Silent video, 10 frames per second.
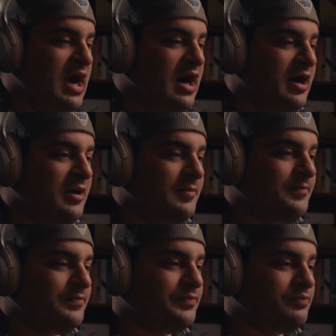
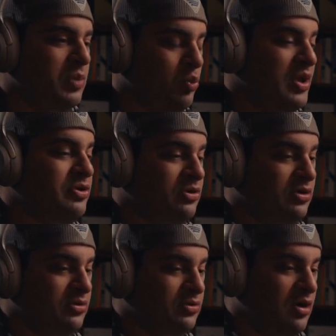But when
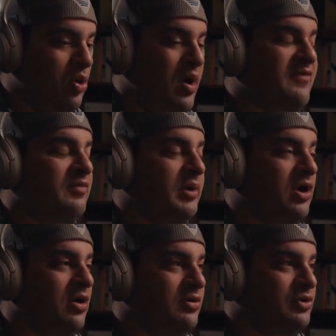you're away from it all,